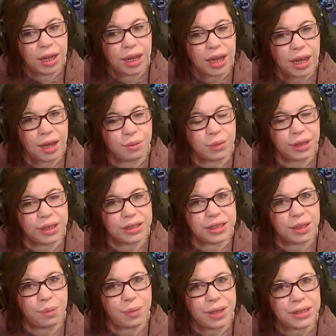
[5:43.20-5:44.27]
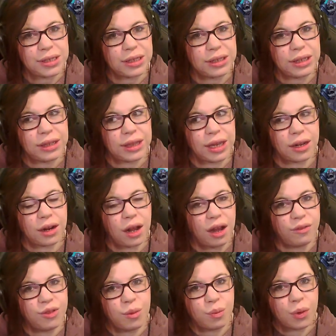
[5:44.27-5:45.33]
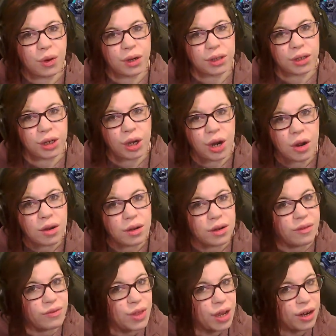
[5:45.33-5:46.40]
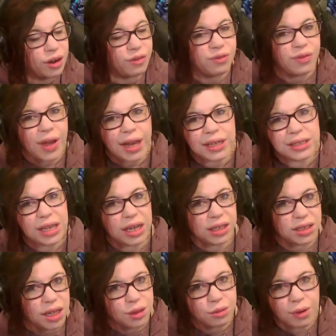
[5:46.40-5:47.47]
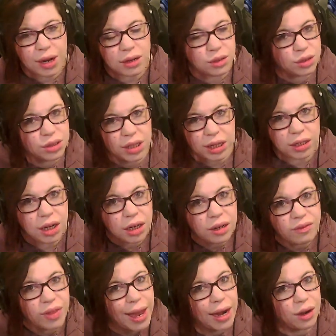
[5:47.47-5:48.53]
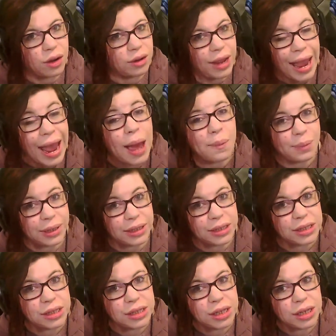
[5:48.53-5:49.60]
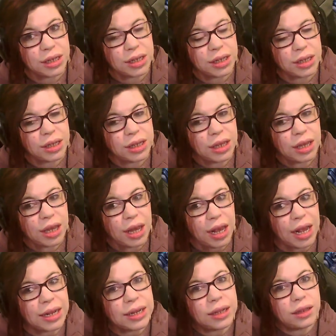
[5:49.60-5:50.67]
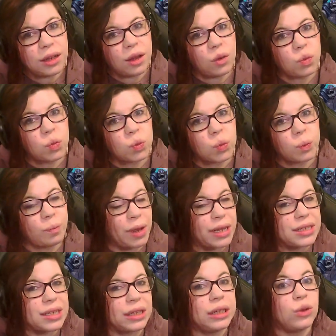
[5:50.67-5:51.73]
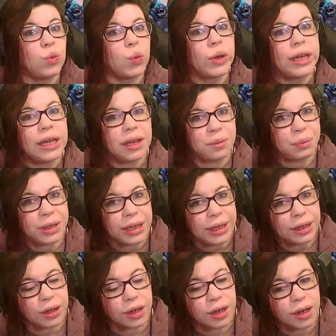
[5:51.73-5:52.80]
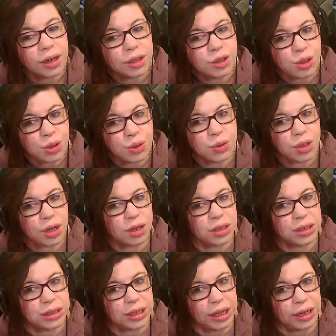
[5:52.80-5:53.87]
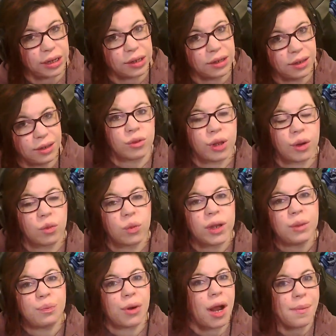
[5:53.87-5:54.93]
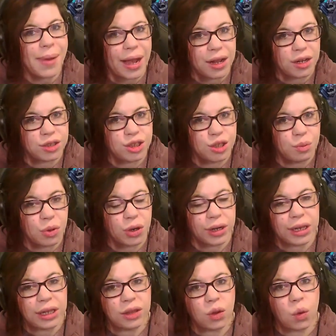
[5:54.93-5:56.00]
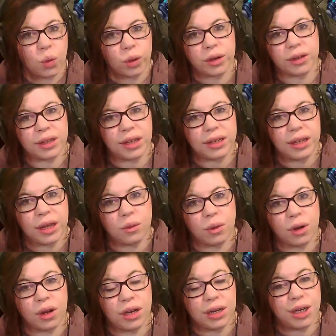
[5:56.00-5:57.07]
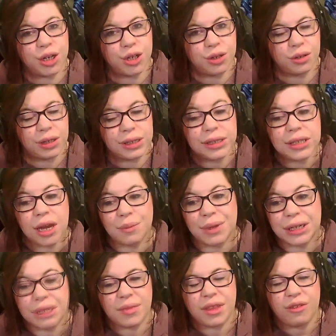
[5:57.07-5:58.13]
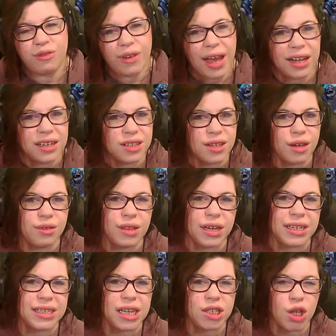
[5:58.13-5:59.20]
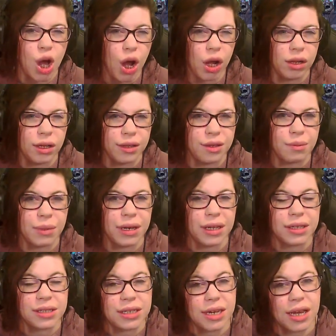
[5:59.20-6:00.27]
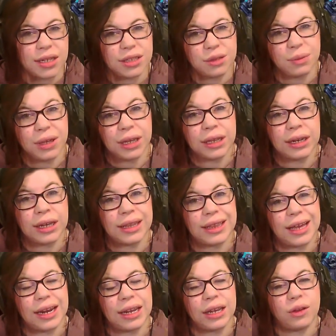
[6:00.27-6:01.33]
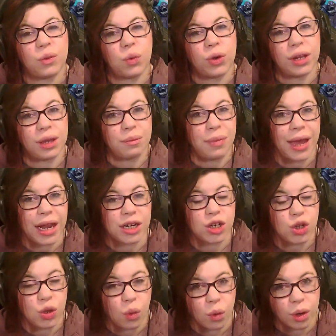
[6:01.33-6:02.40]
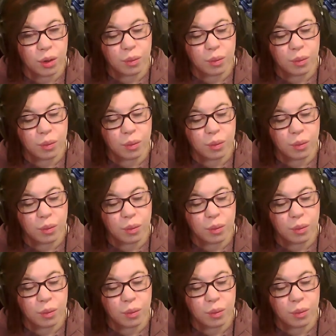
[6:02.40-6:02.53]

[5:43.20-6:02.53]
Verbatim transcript: uh, means that basically they are off the board. None of their effects, like death rattles, like none of that happens and then they'll basically reappear two turns later. They're re-brought back onto the board in the order that they were initially summoned. The fact, though, that it says all other minions does mean that it would impact your